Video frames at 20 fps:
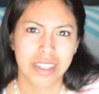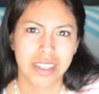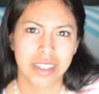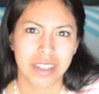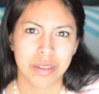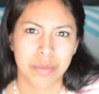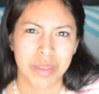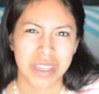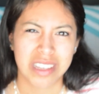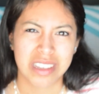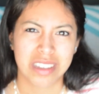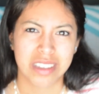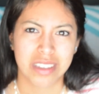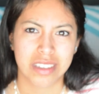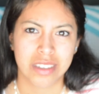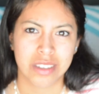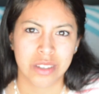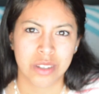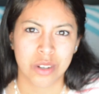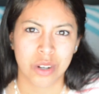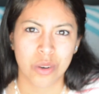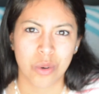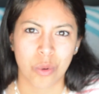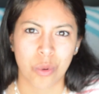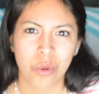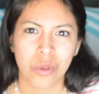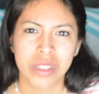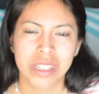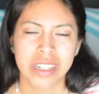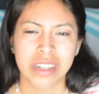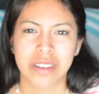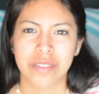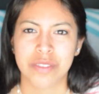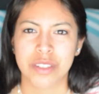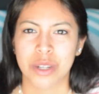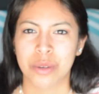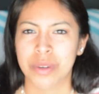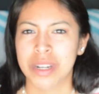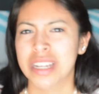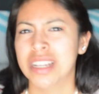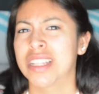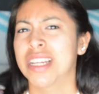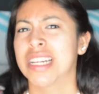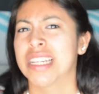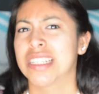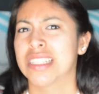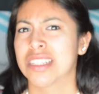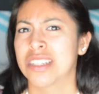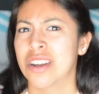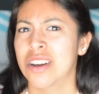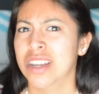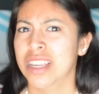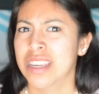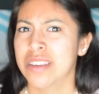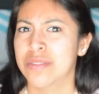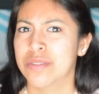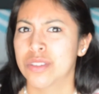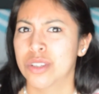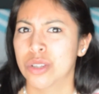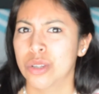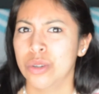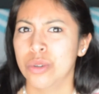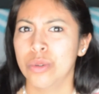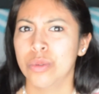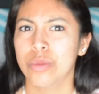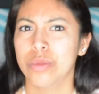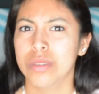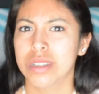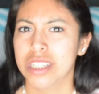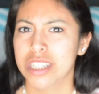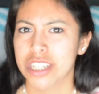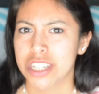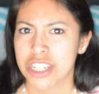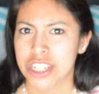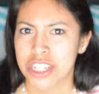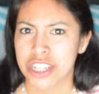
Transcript: I mean, you're old enough to realize to not give two